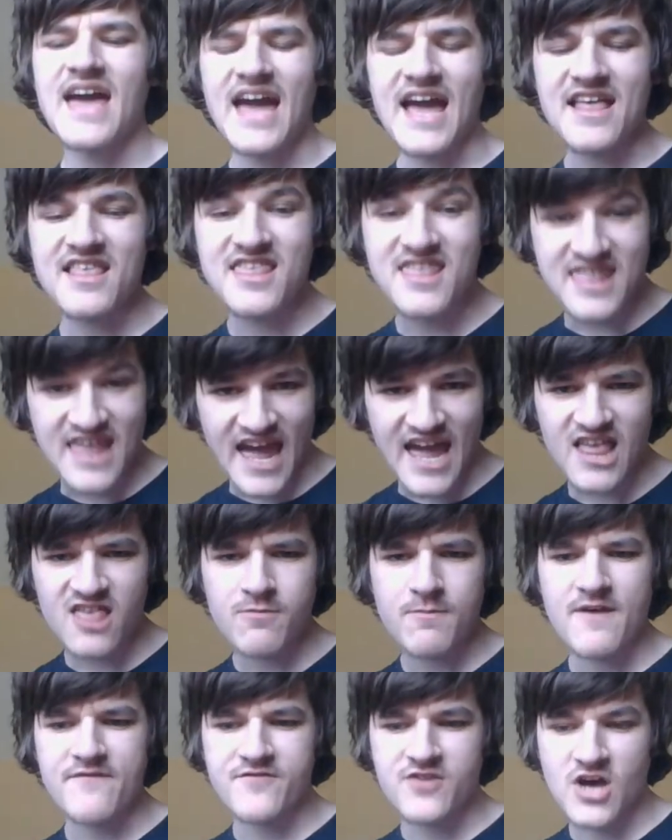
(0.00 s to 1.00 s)
and Zane
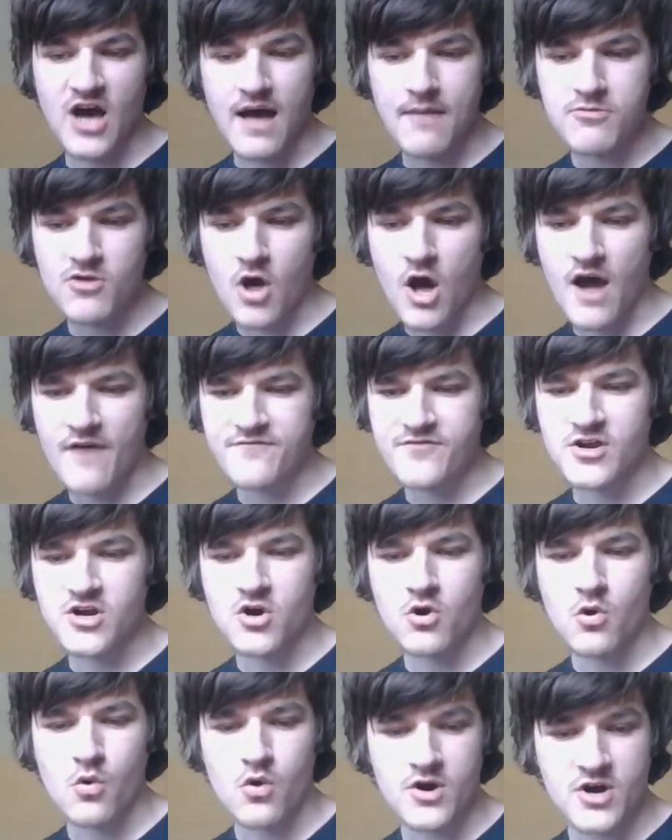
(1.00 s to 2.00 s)
Smith comes off the
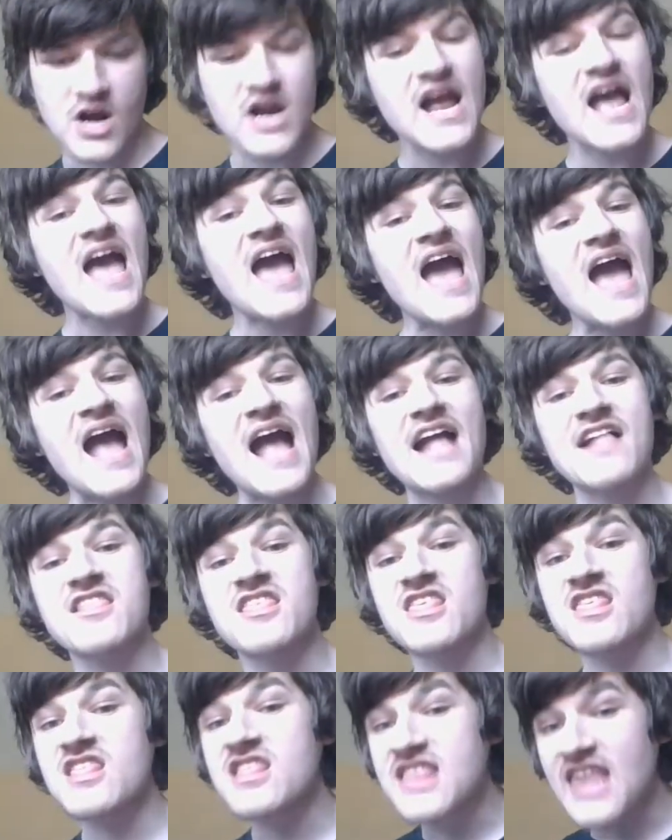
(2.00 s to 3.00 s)
corner and
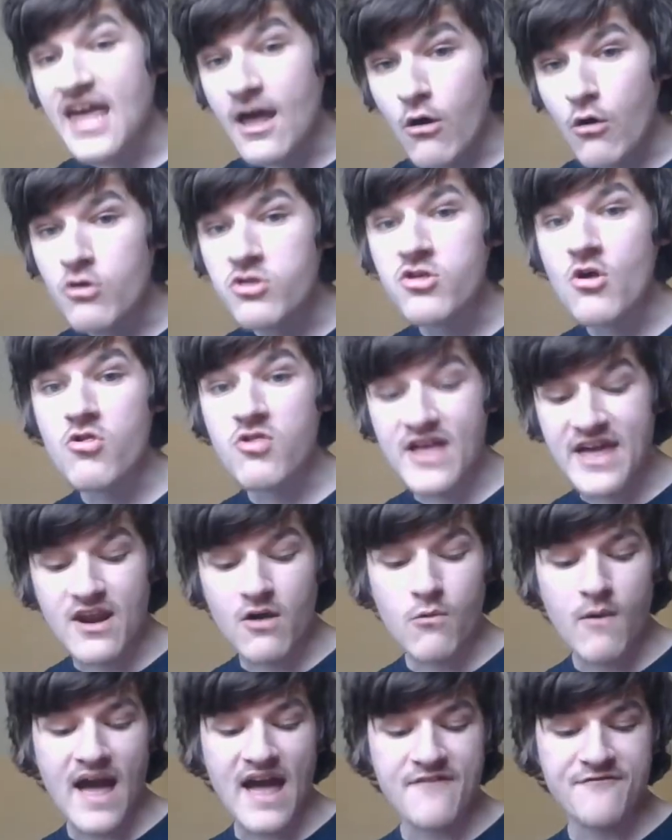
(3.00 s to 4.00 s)
steals the lead
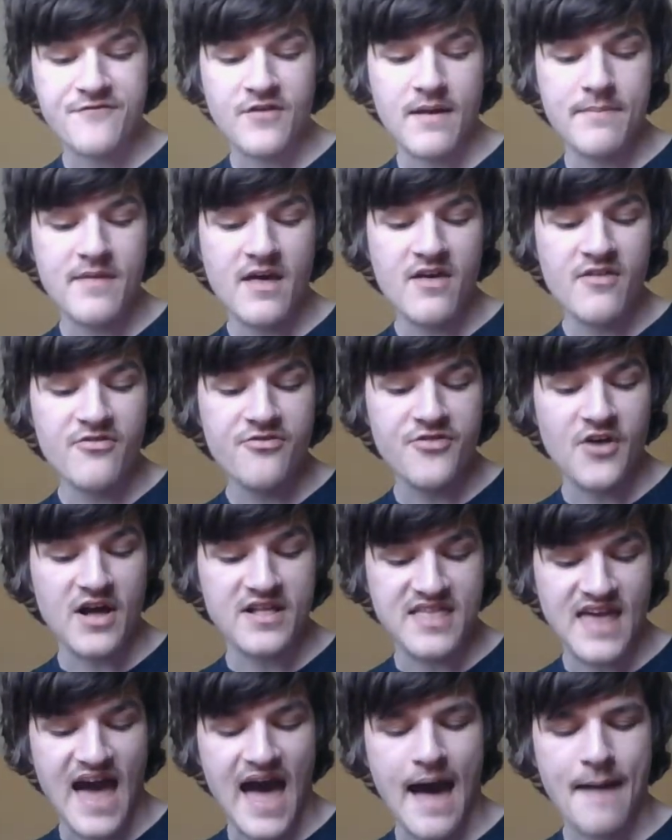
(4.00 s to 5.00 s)
away from the
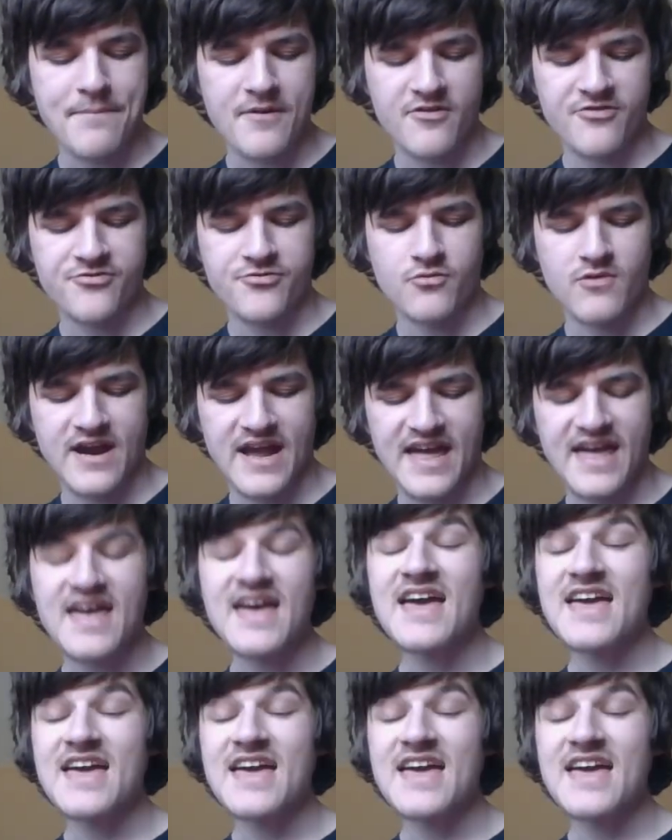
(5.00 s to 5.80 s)
top three.